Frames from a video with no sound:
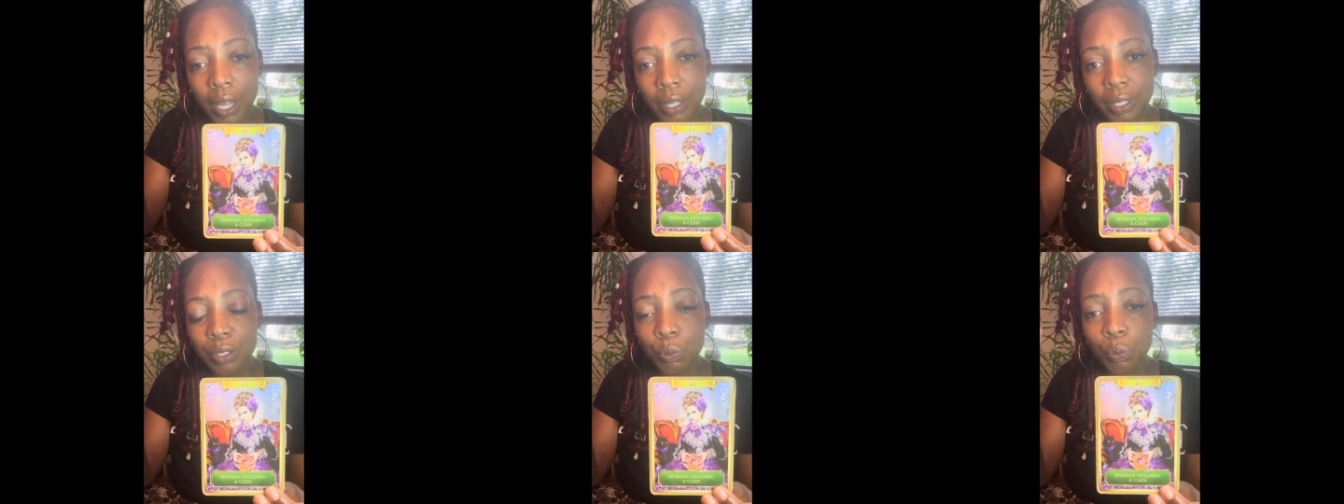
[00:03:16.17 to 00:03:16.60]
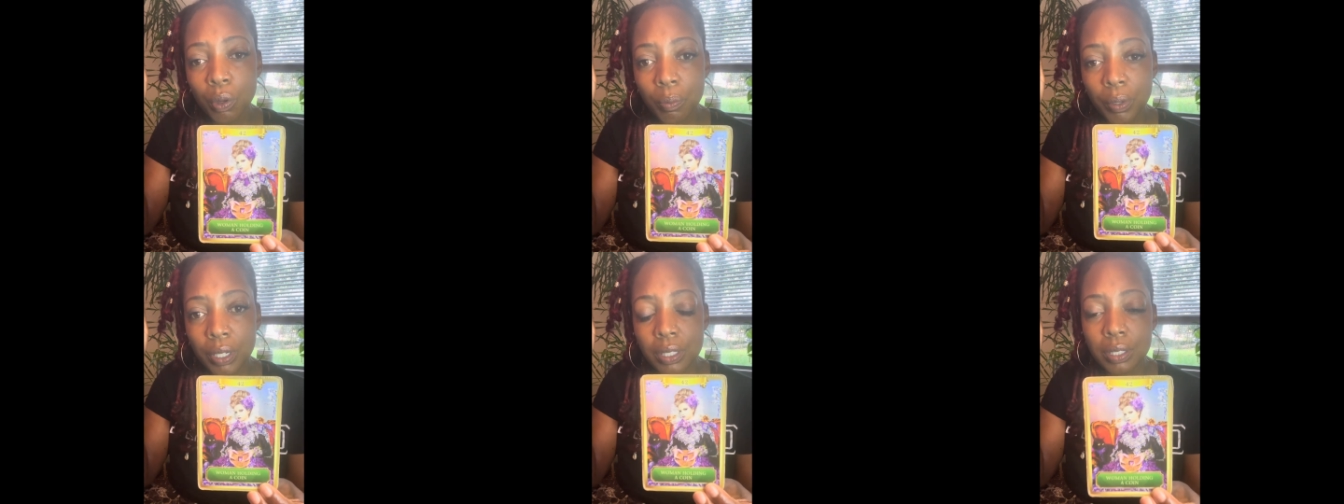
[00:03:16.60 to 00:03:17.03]
this
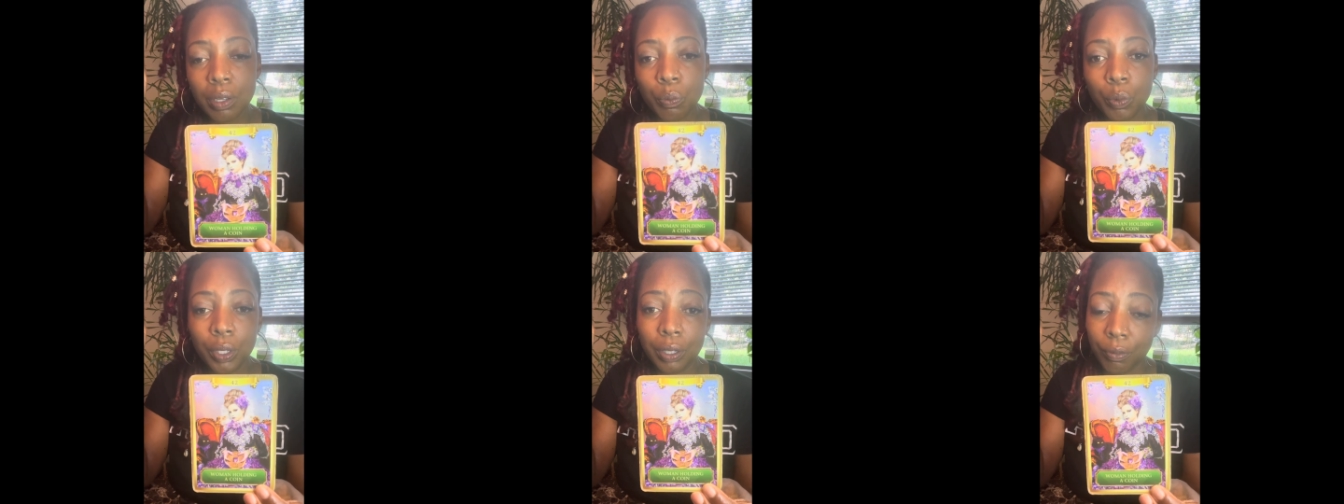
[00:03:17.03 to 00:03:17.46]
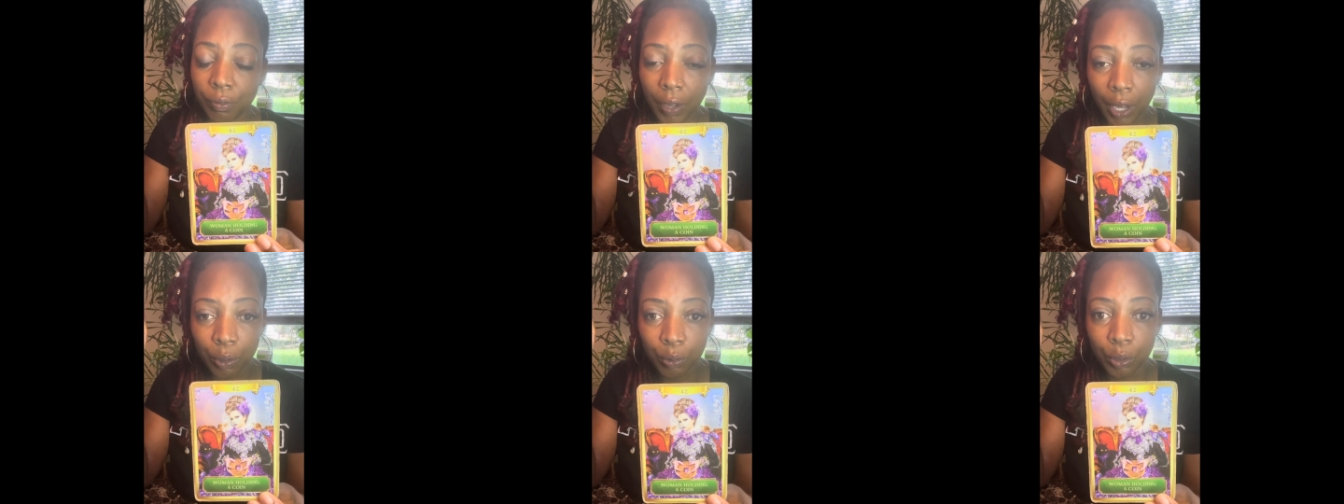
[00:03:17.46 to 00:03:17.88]
woman is someone of
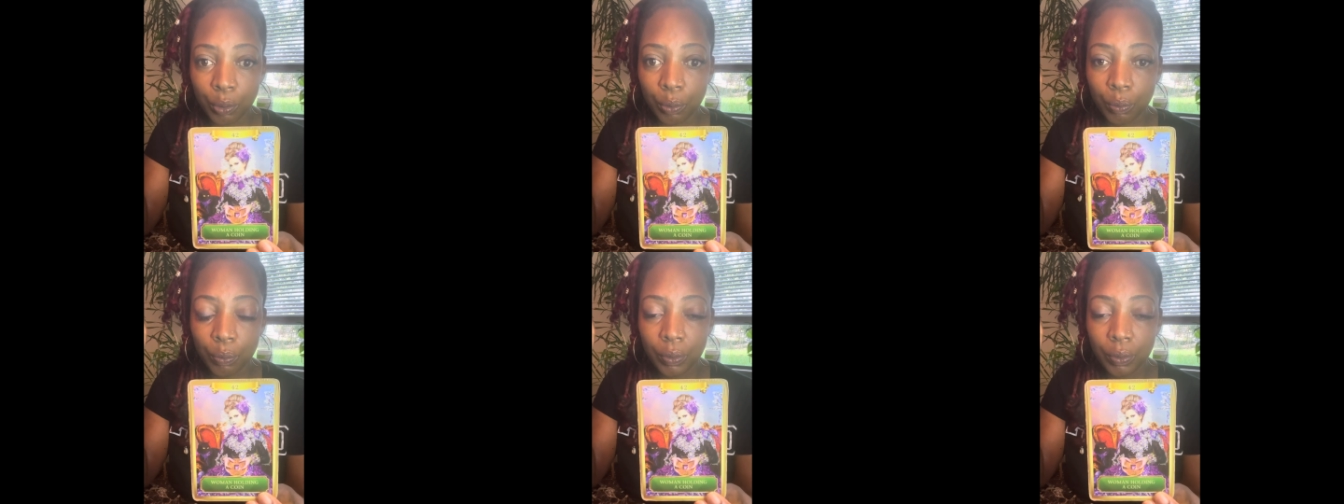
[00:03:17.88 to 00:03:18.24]
value.